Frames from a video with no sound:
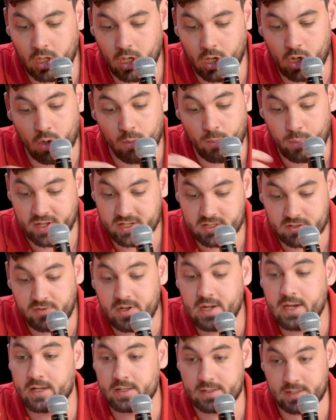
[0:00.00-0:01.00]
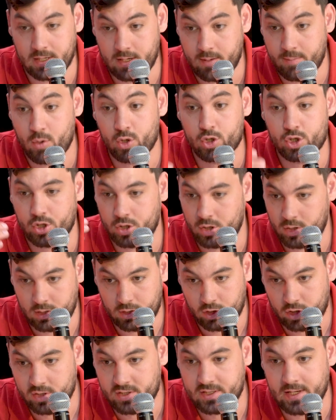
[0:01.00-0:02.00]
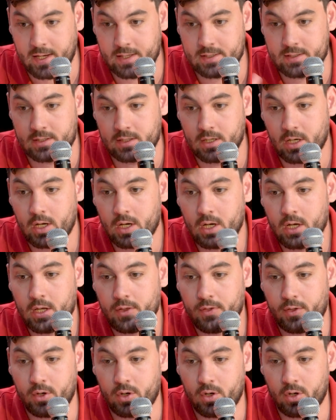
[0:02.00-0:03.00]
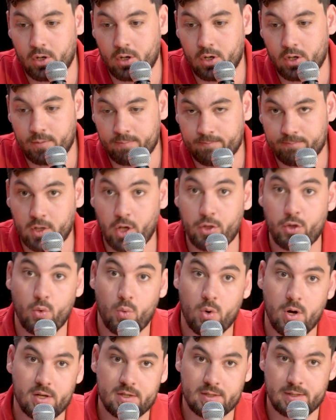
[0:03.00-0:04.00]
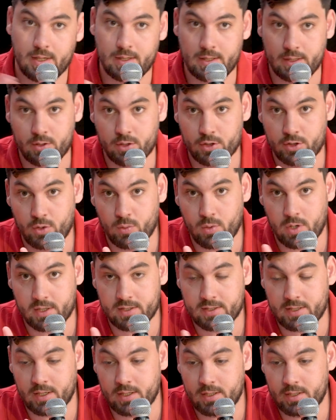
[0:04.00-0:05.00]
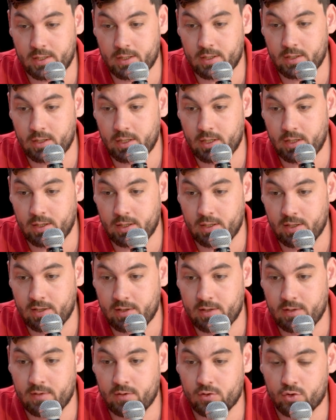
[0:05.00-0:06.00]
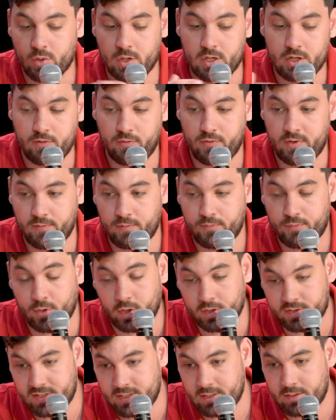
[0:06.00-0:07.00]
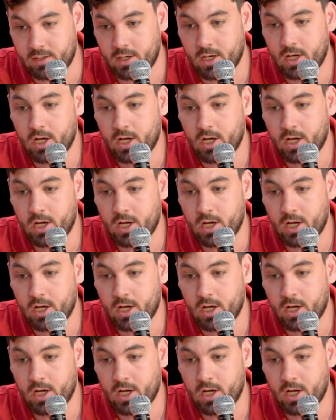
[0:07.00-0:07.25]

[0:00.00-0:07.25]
complex feelings and emotion, just as not the war started, because the war started in 2014,